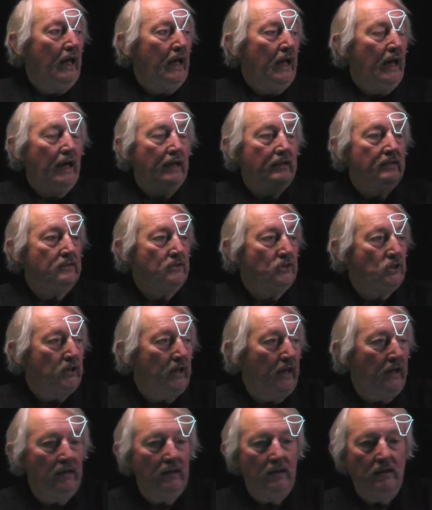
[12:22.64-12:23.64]
And the
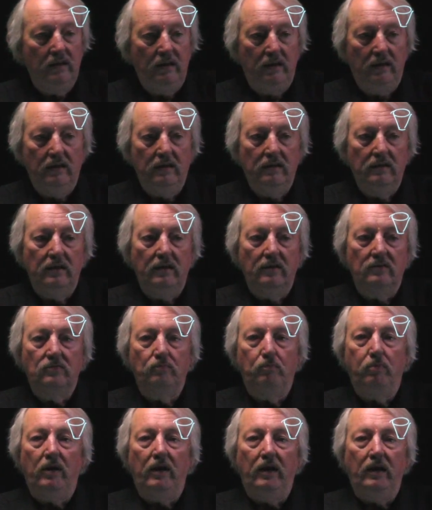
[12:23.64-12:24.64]
shading here
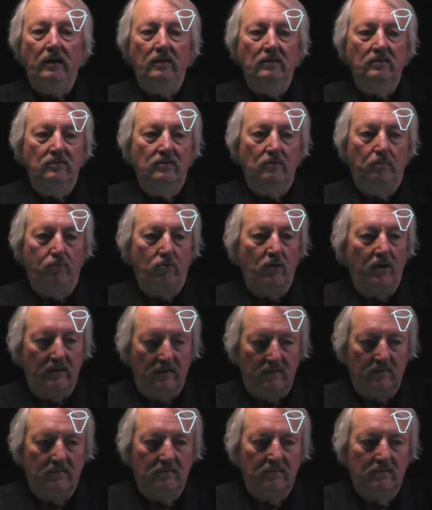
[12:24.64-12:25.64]
explains the
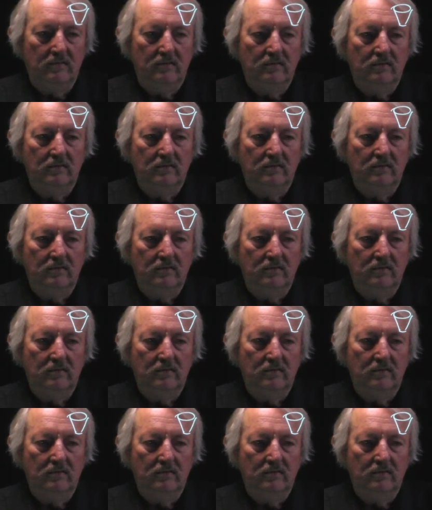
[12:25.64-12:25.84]
price.